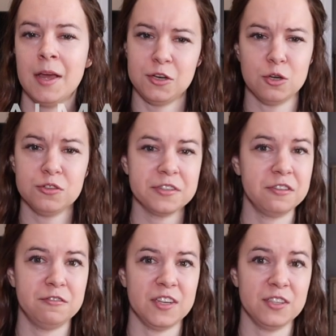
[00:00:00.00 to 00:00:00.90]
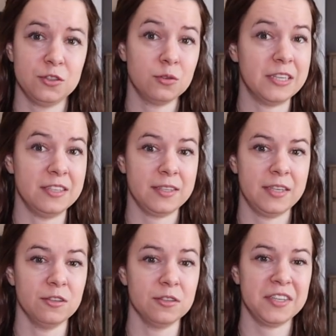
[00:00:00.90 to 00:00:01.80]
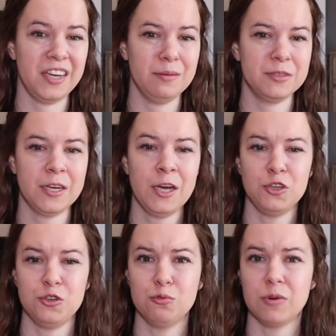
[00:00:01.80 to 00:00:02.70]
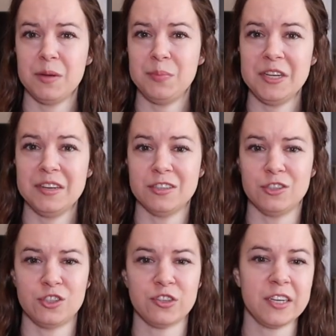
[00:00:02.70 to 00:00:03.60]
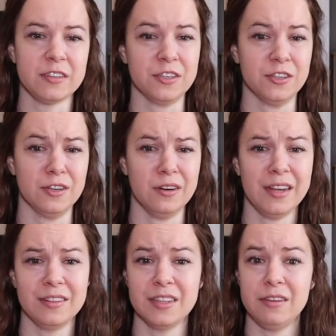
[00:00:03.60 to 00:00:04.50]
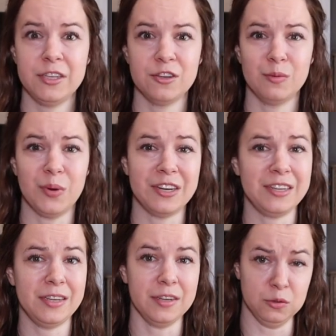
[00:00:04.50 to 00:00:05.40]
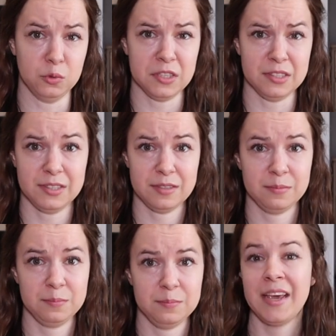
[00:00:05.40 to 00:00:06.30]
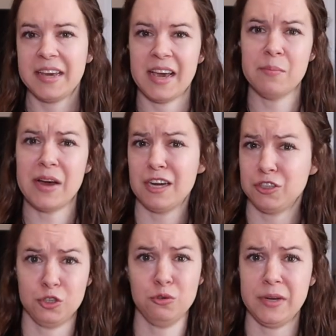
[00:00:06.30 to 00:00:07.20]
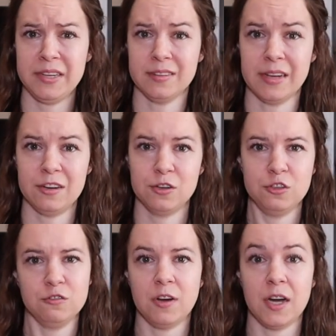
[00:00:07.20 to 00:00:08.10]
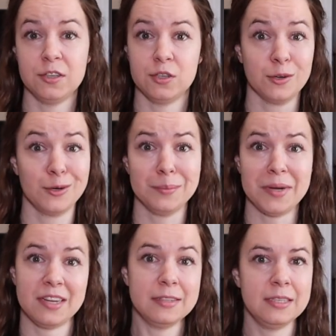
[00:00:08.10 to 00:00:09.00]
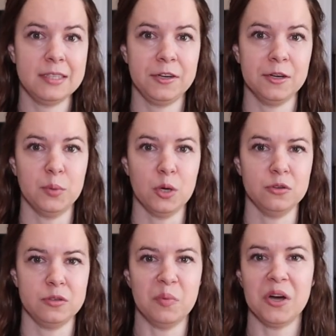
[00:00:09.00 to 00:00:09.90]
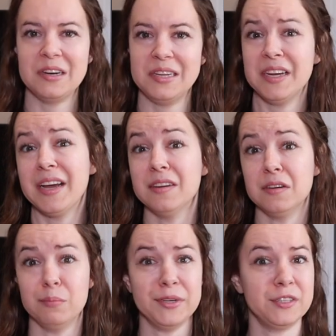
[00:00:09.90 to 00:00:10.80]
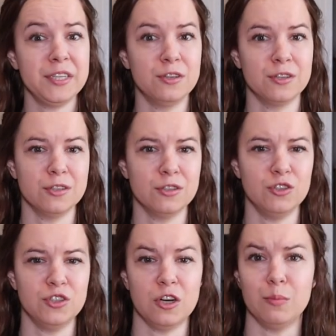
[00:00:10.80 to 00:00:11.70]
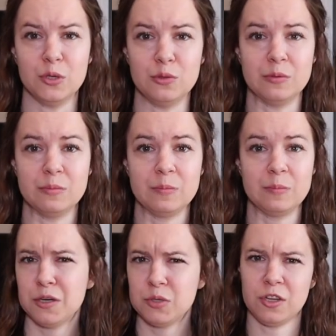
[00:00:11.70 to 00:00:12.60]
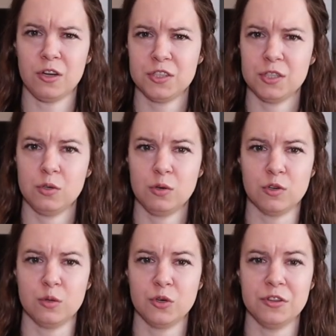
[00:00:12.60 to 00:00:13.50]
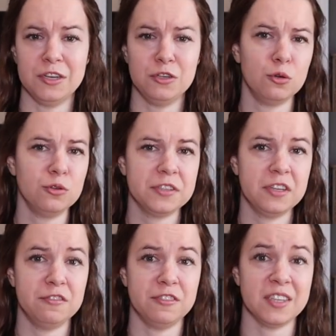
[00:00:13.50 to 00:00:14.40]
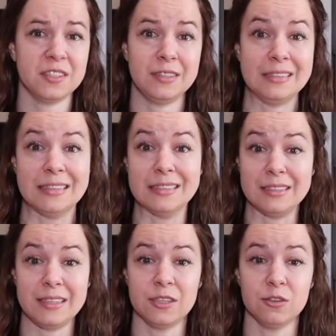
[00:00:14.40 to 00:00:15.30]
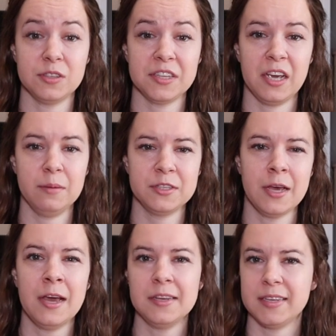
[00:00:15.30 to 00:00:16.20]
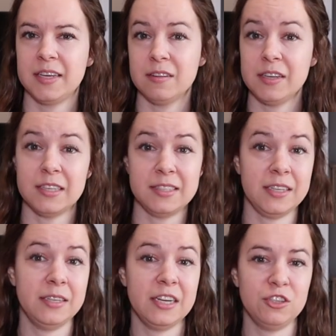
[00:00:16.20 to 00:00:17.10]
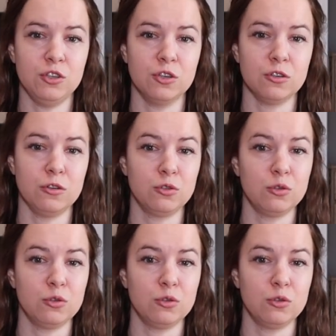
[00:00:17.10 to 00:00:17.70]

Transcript: Knowles confessed on his kill tapes to raping and strangling her and leaving her body in the woods. He came back two weeks later to find her badly decomposed body and buried her jawbone. There was also a rumor that Knowles confessed in his kill tapes to killing a teenage girl